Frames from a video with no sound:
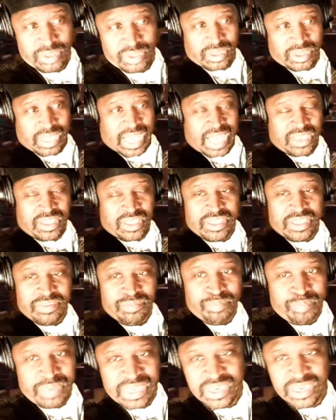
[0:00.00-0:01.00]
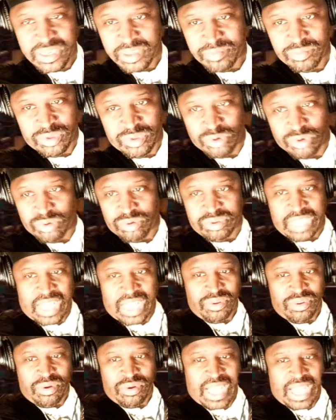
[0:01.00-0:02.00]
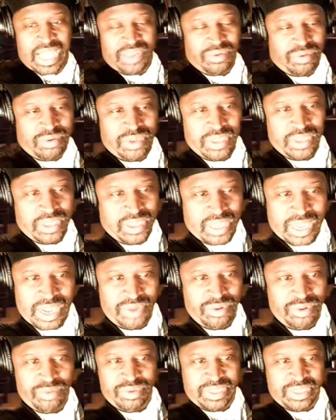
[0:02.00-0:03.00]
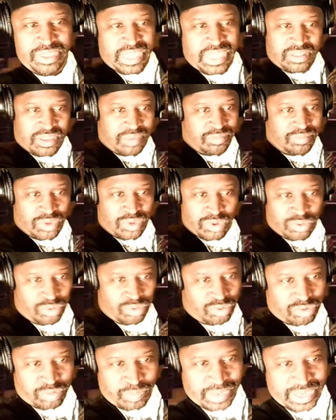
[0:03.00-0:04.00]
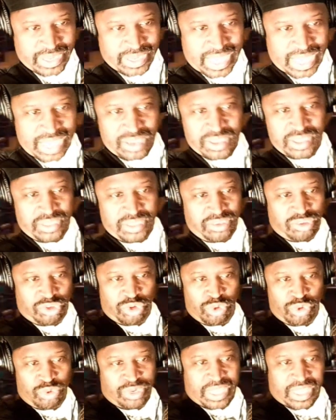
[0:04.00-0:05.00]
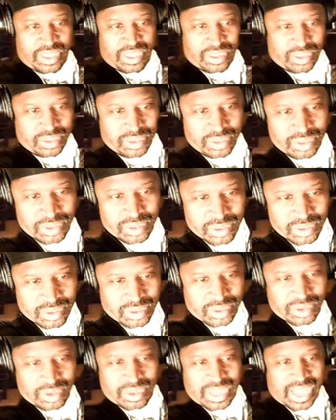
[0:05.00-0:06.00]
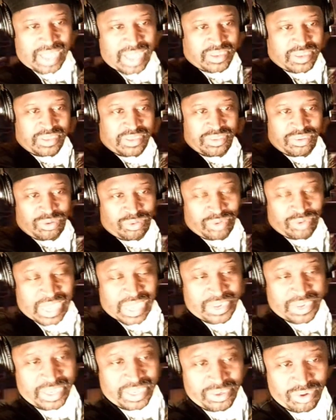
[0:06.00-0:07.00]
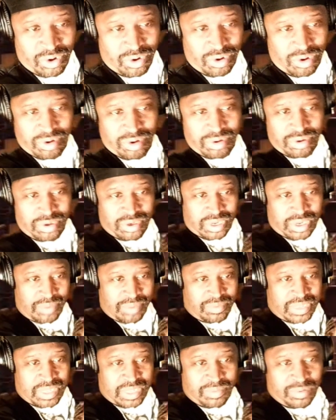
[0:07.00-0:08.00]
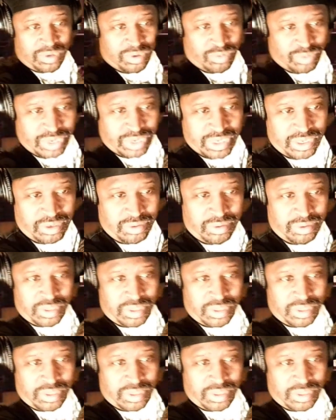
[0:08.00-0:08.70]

I couldn't be them dudes. I don't get them dudes, man. I couldn't do that at all. I'm keeping it real.